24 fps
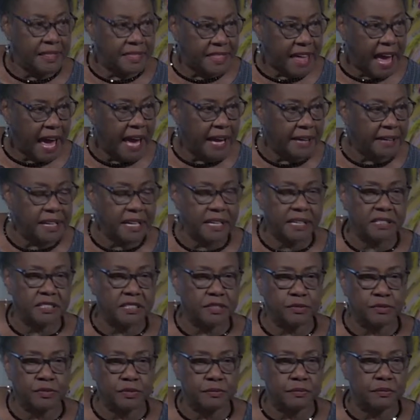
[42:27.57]
That
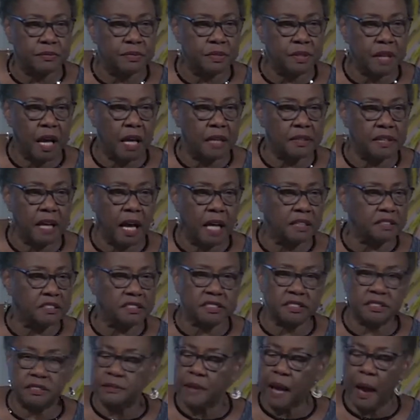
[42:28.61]
is
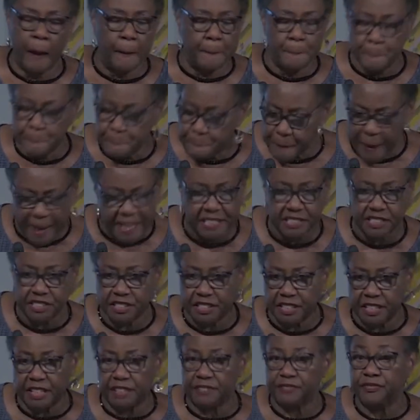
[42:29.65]
a major
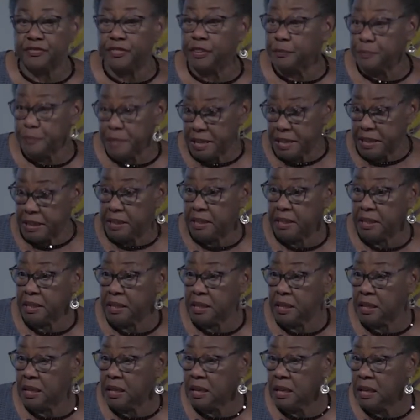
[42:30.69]
gift for me.
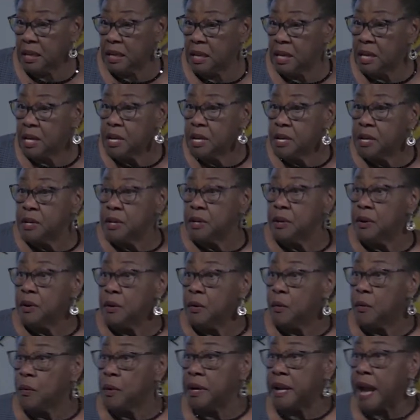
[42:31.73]

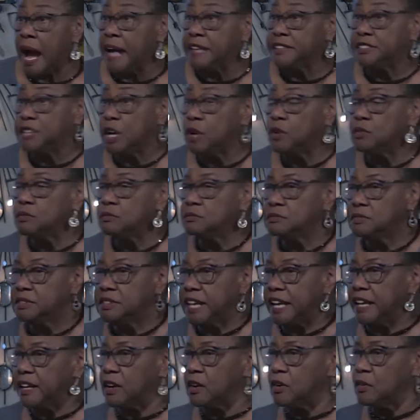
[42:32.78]
When I don't
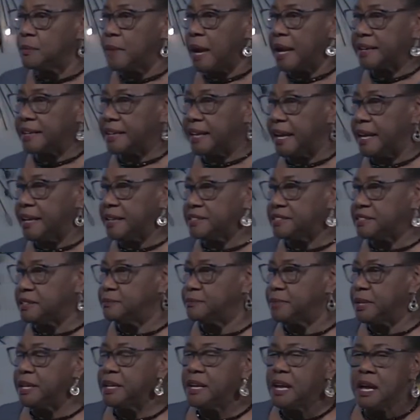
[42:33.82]
get on my case and
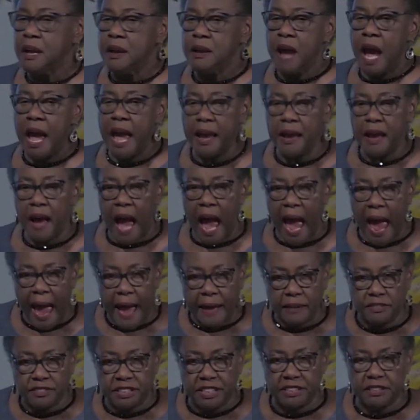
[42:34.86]
be
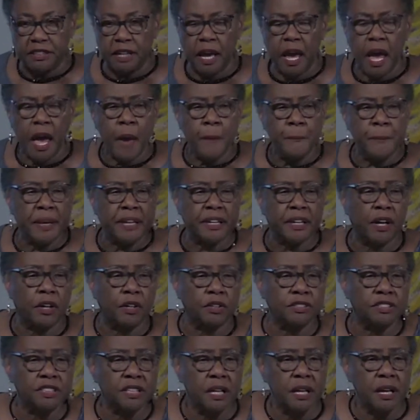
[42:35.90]
hounding it,
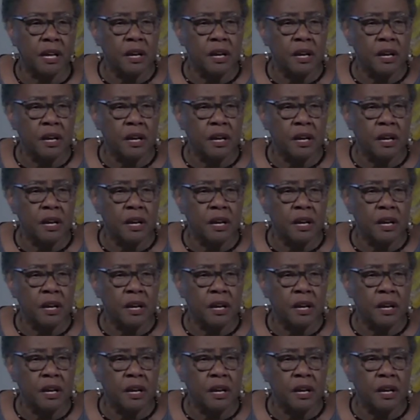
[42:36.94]
because